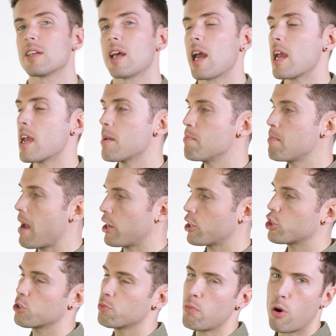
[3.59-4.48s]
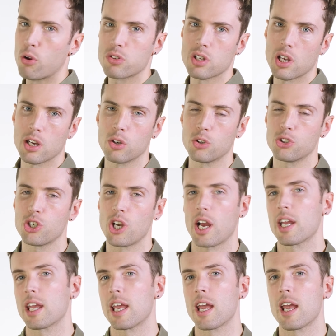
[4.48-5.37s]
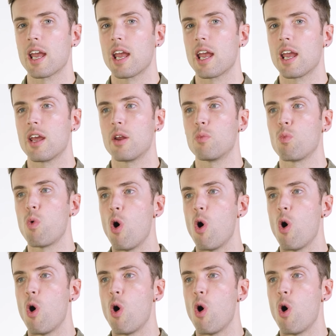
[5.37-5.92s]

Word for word: a mesh motorcycle jacket in